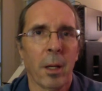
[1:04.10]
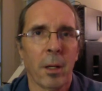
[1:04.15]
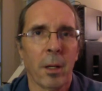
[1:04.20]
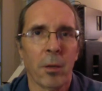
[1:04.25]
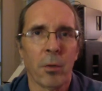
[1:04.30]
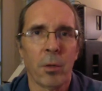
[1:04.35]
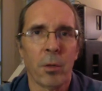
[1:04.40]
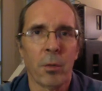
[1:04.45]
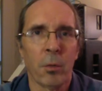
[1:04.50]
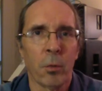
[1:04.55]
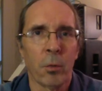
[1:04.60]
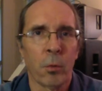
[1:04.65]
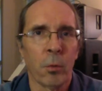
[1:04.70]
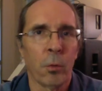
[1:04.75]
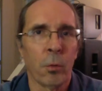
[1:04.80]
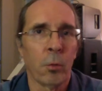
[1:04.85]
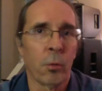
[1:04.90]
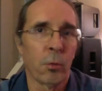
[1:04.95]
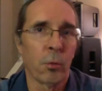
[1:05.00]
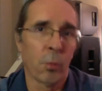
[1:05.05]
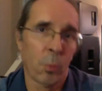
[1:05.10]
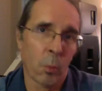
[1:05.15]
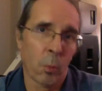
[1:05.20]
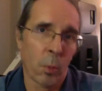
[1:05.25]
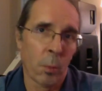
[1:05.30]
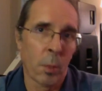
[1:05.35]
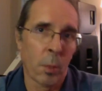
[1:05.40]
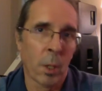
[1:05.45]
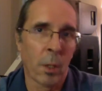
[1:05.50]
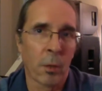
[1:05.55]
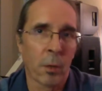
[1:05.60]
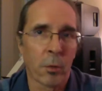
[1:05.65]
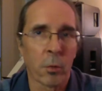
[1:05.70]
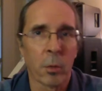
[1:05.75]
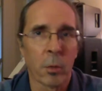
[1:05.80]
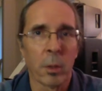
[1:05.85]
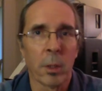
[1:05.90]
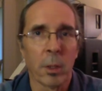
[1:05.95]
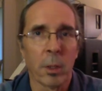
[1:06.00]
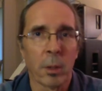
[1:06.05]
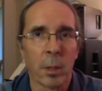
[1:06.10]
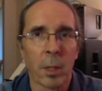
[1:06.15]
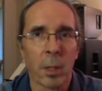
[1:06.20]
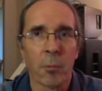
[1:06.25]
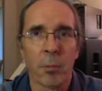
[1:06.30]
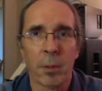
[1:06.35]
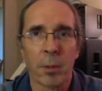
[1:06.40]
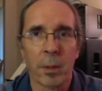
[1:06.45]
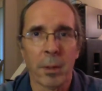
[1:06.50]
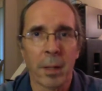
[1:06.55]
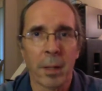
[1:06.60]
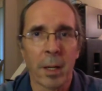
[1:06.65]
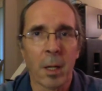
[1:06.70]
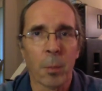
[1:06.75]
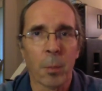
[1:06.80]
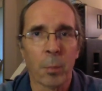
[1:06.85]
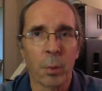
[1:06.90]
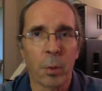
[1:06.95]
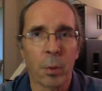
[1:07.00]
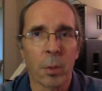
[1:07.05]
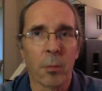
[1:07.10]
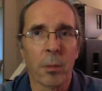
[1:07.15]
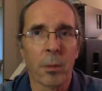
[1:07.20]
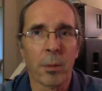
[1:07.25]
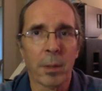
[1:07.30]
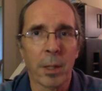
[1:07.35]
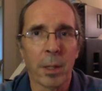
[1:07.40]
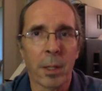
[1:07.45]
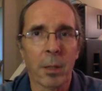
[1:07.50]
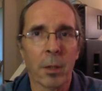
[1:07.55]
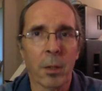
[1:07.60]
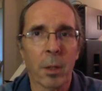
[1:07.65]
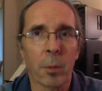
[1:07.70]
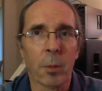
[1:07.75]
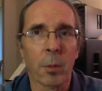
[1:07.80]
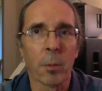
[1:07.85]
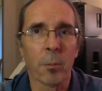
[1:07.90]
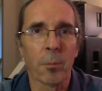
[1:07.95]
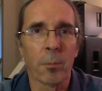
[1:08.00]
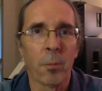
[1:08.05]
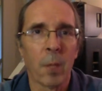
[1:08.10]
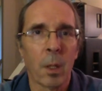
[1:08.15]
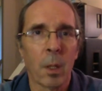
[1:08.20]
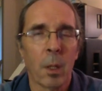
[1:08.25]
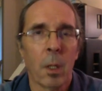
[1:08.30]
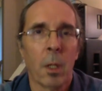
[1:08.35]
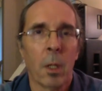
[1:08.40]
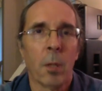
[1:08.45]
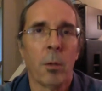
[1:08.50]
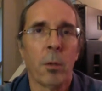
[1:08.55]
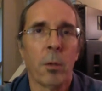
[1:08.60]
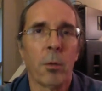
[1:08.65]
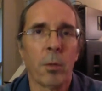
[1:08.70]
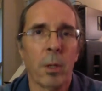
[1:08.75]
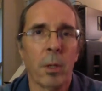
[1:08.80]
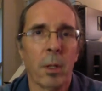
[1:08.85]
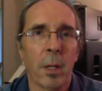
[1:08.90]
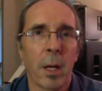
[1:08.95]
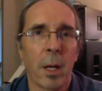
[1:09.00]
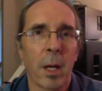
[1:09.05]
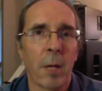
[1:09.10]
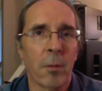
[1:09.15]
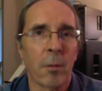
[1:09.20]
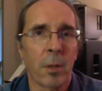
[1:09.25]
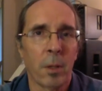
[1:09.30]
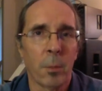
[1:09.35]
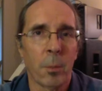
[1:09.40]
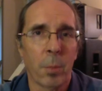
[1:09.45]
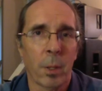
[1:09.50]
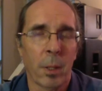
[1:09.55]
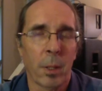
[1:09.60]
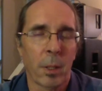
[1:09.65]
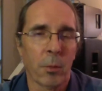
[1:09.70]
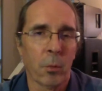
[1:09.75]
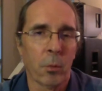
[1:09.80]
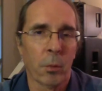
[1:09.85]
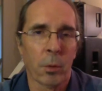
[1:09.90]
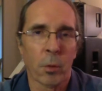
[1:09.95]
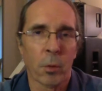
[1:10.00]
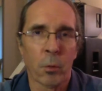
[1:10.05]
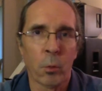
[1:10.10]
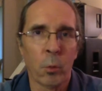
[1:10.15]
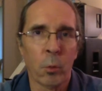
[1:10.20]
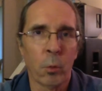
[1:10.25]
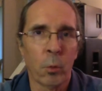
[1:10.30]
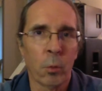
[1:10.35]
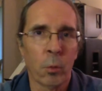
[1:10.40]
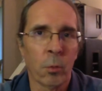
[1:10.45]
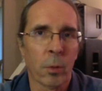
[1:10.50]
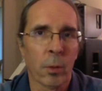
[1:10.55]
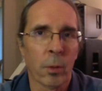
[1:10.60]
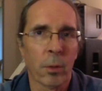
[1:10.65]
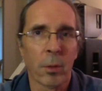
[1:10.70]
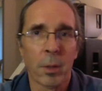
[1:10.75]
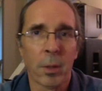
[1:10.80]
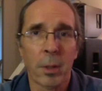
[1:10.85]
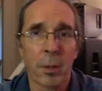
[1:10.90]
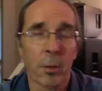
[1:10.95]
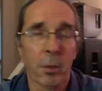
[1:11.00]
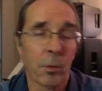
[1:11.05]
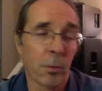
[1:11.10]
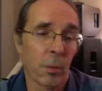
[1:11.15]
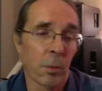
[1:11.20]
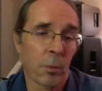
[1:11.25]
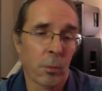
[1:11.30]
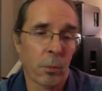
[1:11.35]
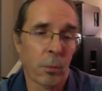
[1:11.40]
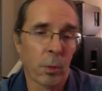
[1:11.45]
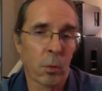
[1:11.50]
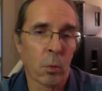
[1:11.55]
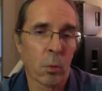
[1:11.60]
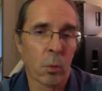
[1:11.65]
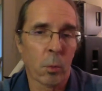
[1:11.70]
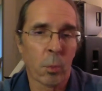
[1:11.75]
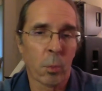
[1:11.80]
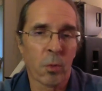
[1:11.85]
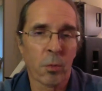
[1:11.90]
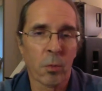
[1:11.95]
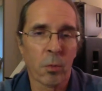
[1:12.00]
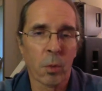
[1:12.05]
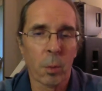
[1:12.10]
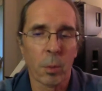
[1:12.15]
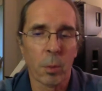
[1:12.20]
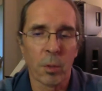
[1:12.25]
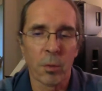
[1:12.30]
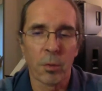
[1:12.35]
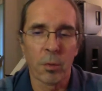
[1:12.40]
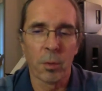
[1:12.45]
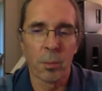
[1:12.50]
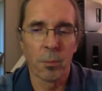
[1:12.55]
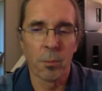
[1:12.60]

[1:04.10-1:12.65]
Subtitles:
is introduced when monitoring via the output of the DAW. This can have an impact on the groove or the tightness of the recorded performance.